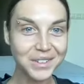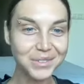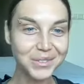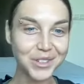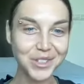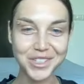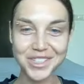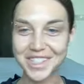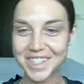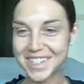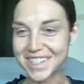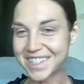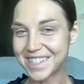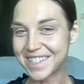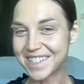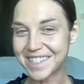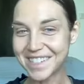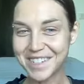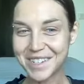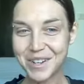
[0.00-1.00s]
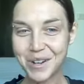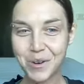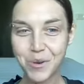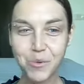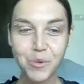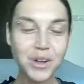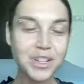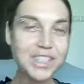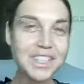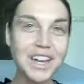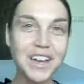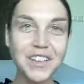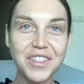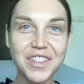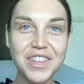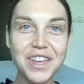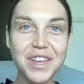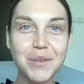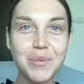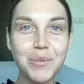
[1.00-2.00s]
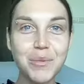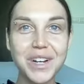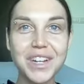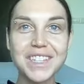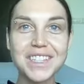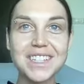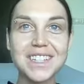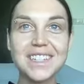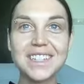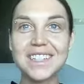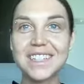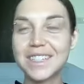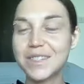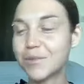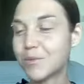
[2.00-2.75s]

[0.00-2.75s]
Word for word: versus what's healthy and what isn't.